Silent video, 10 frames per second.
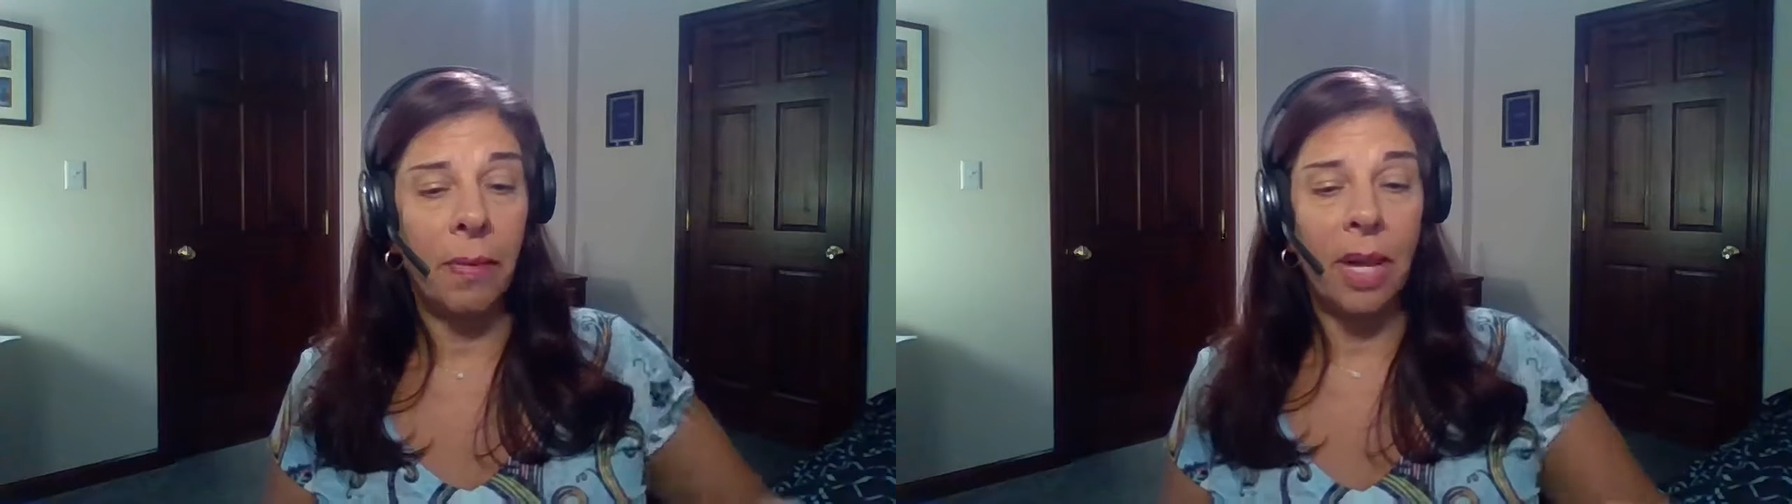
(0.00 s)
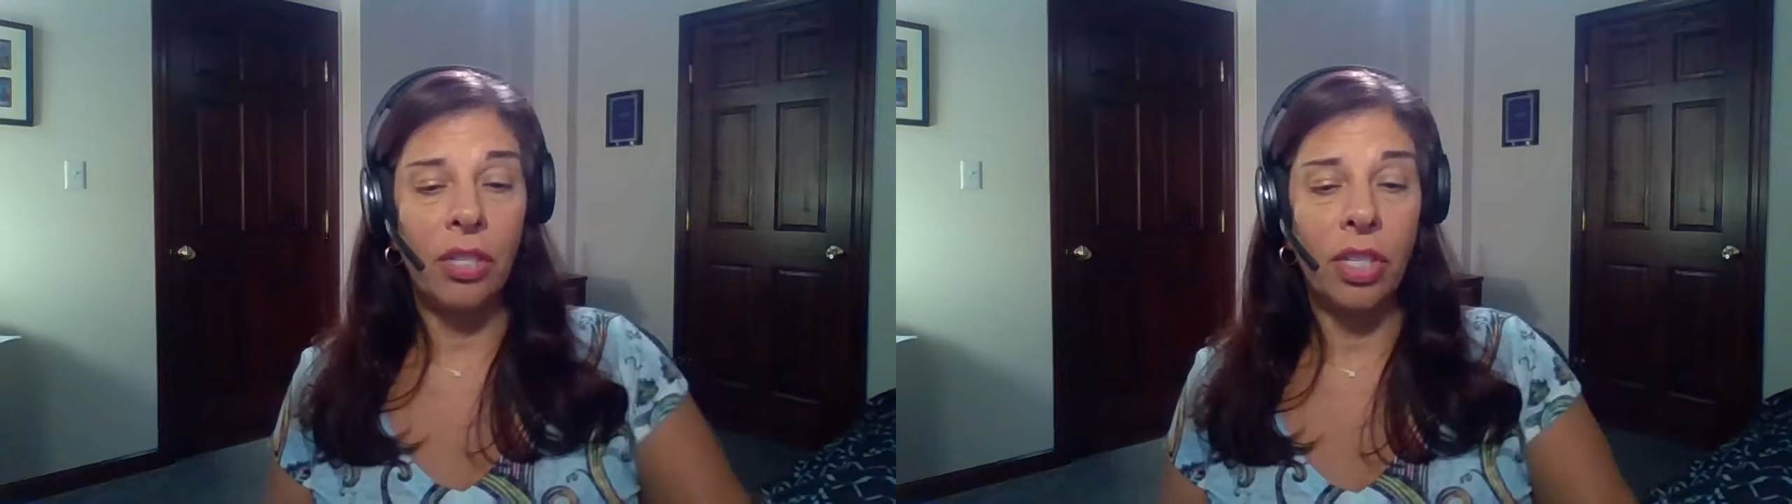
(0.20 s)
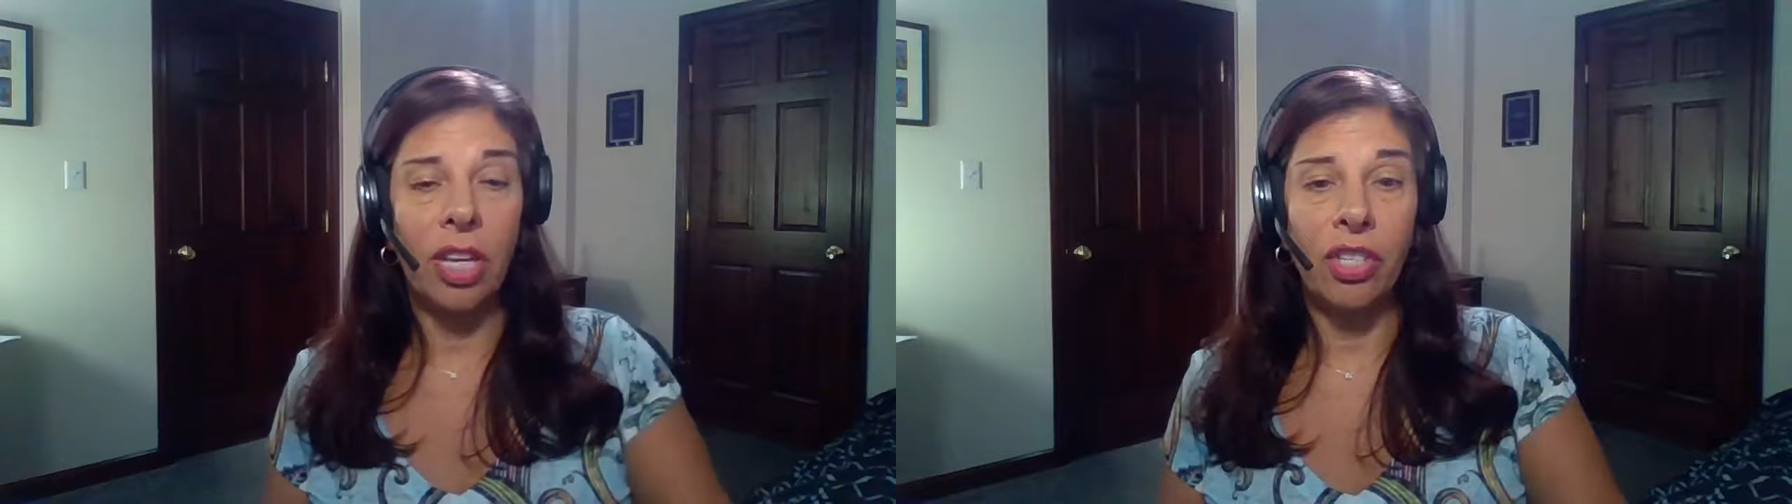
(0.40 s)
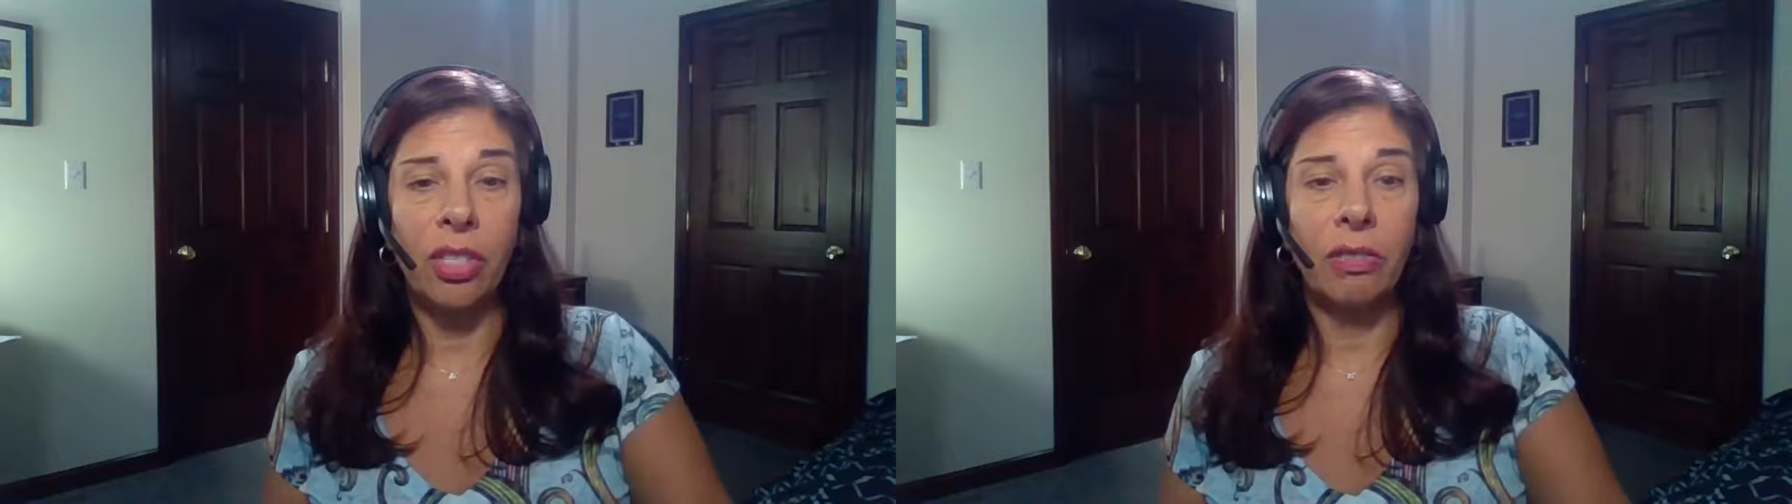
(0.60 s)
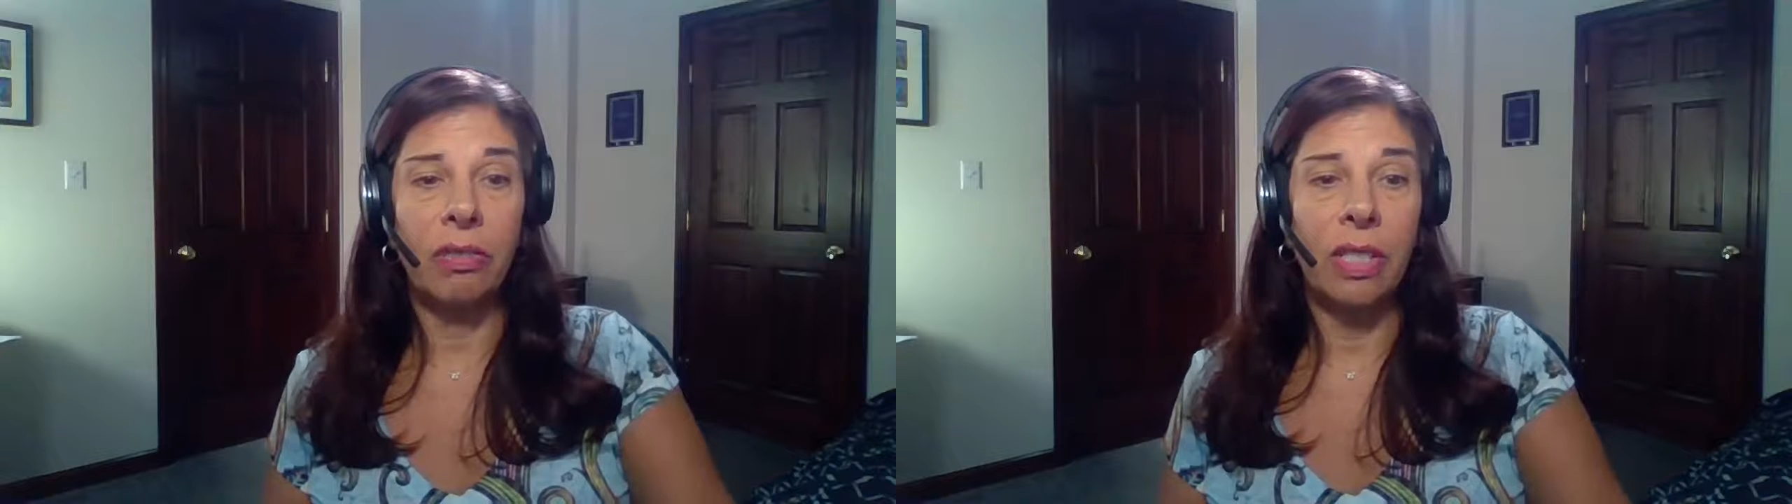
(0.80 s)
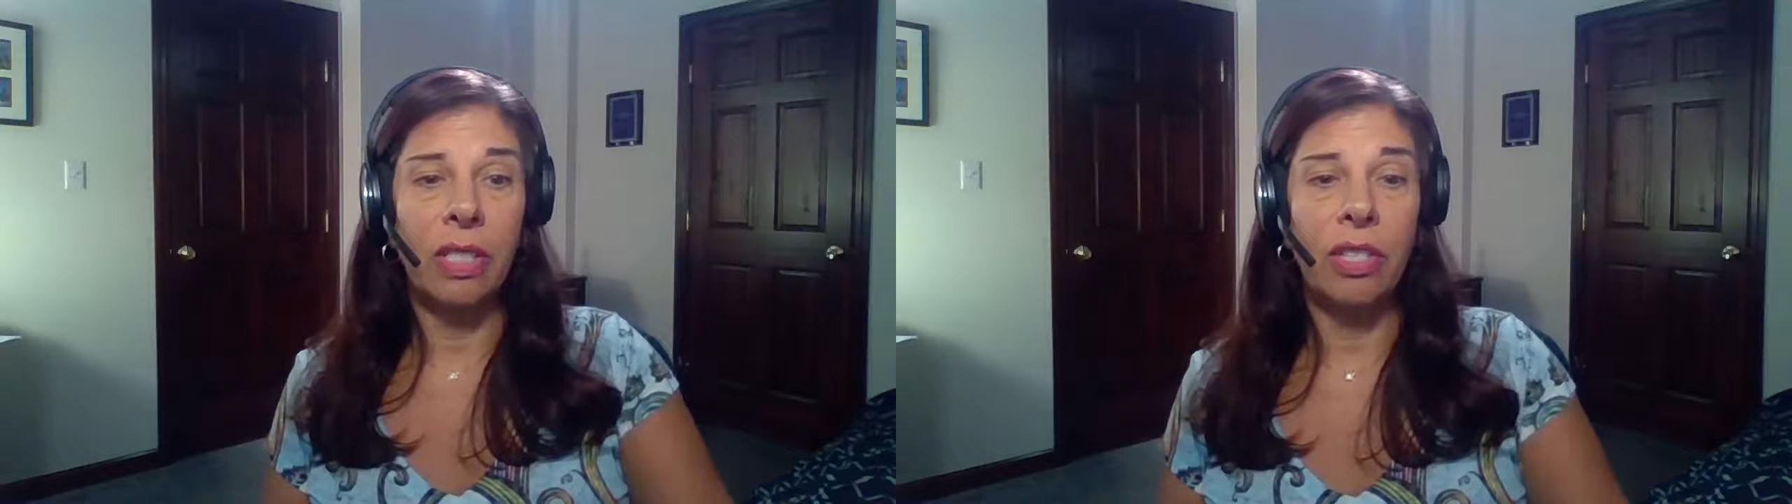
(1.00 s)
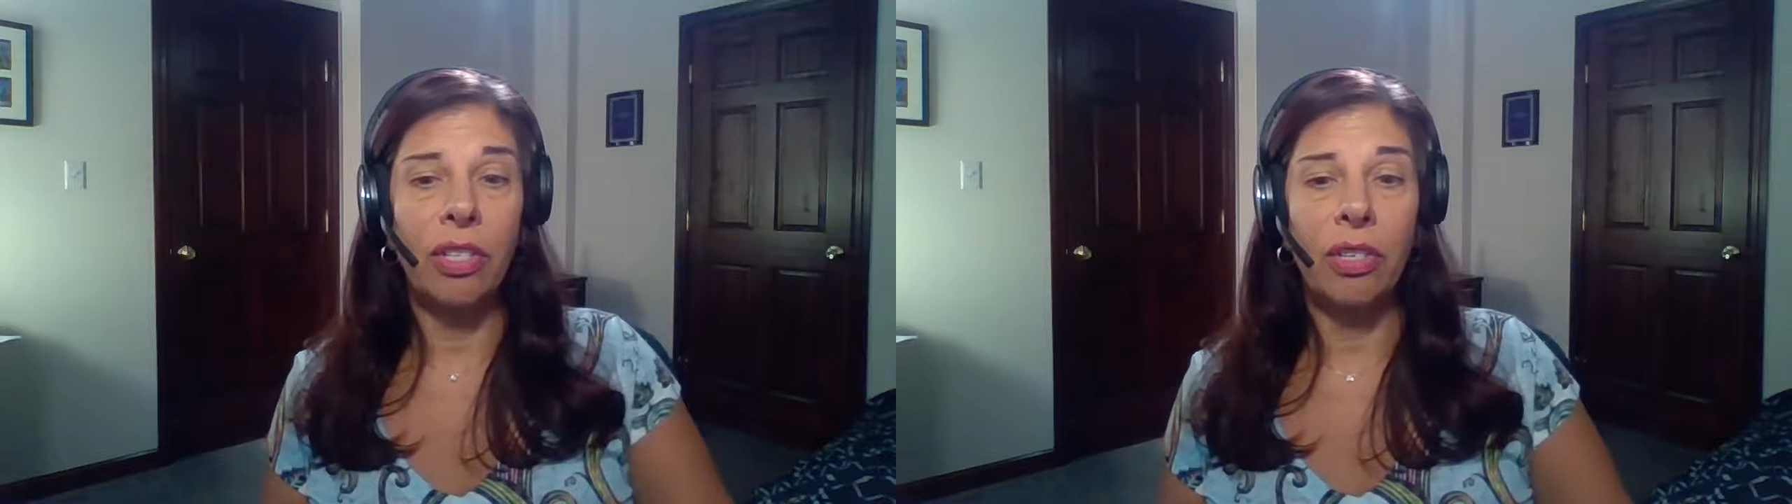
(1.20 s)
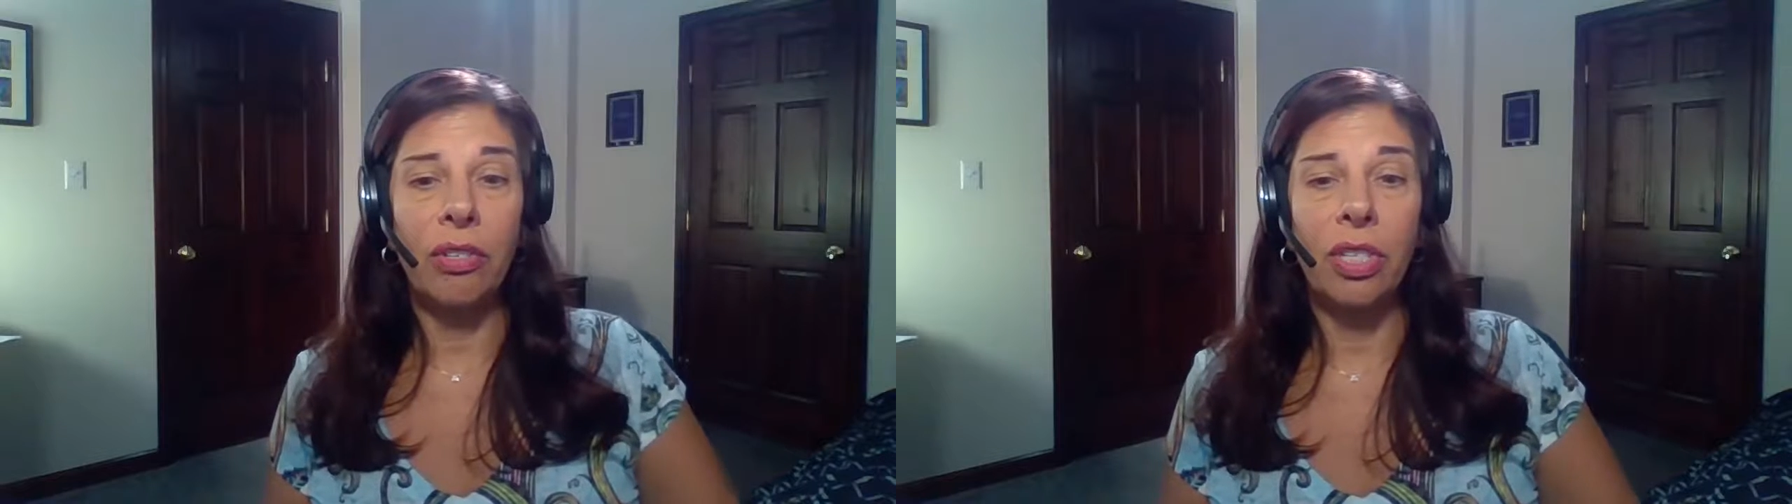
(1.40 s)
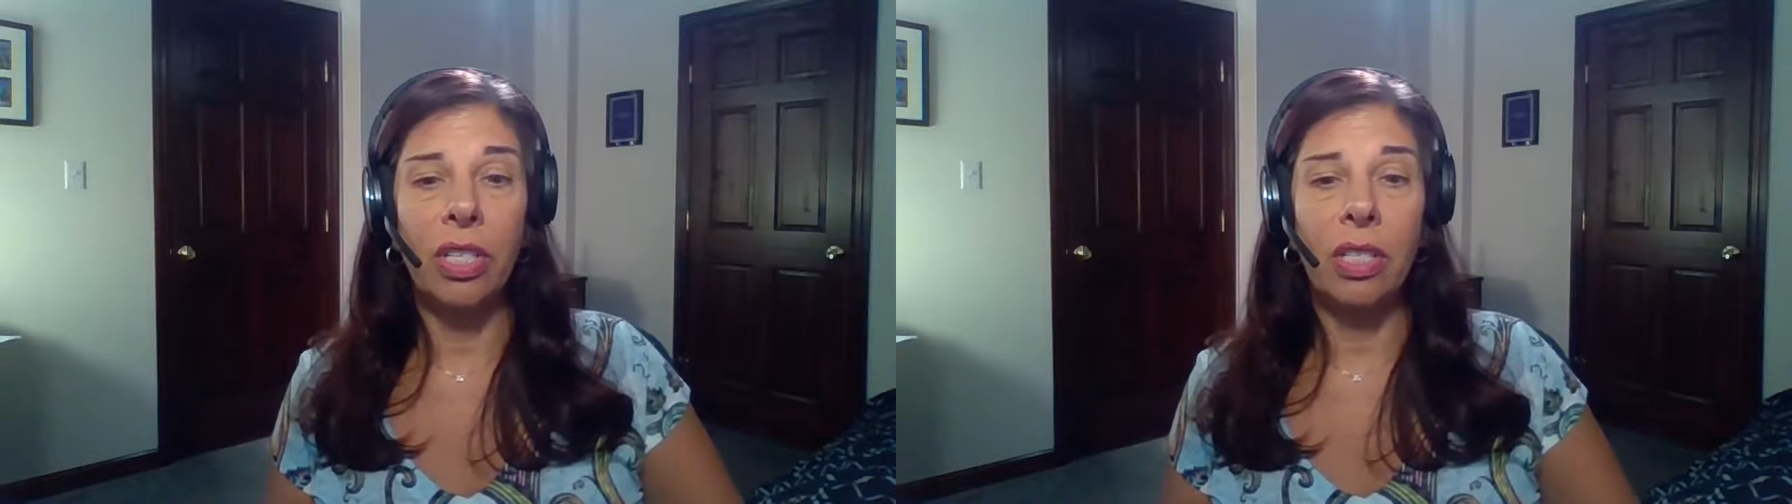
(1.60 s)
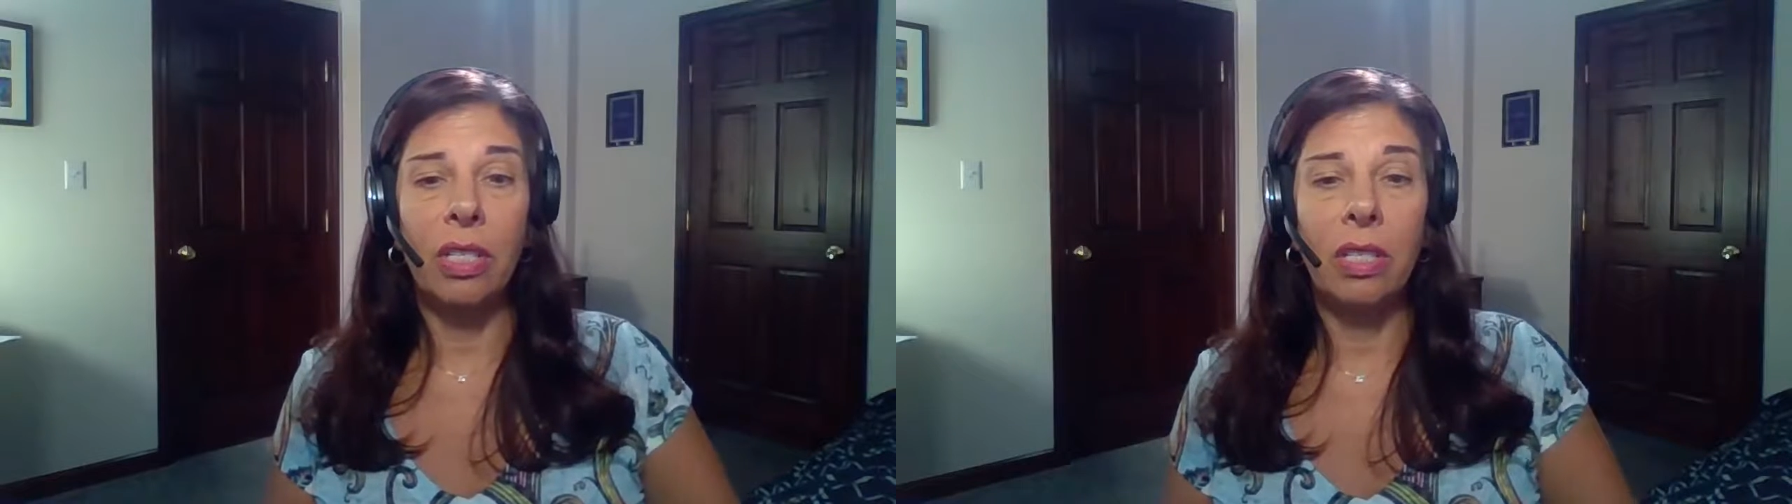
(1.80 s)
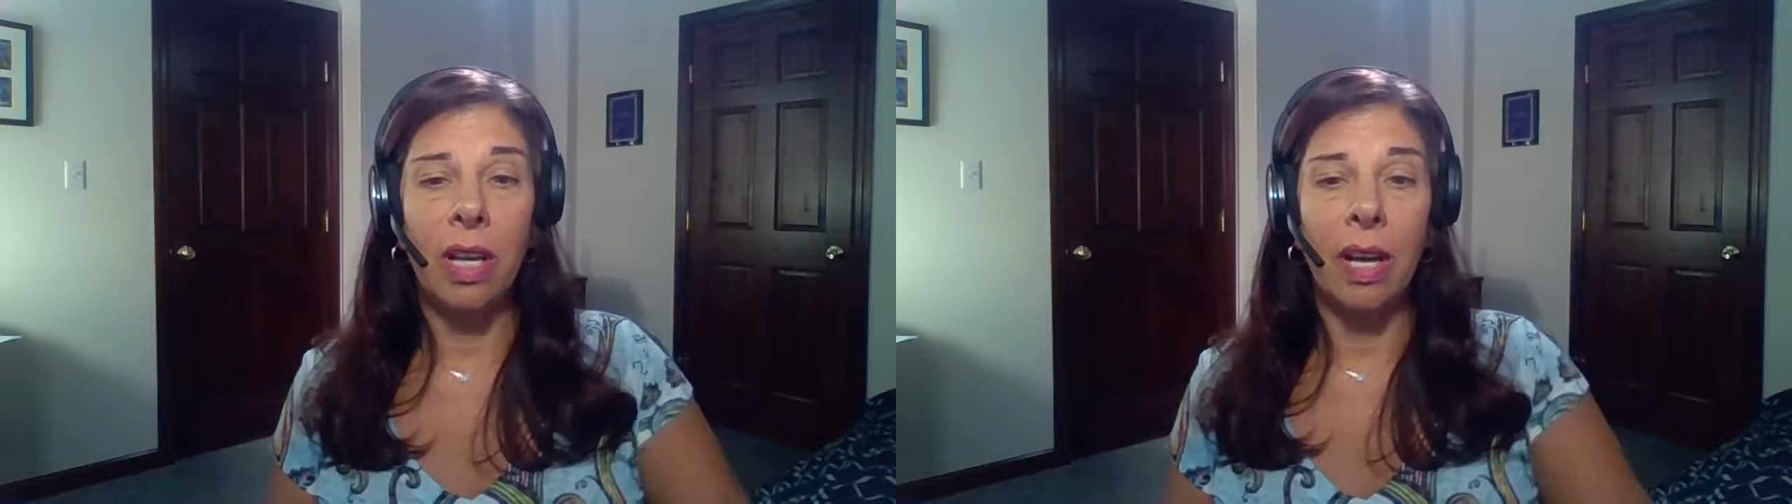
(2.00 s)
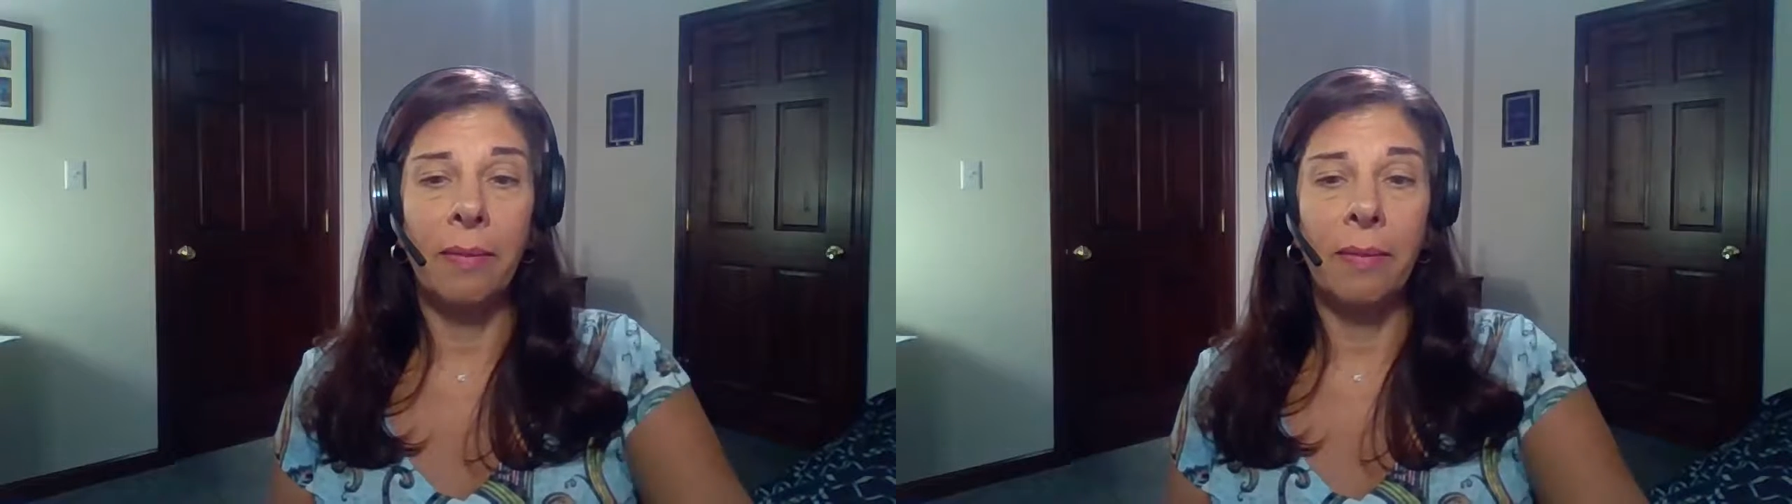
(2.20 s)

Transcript: educational institutions,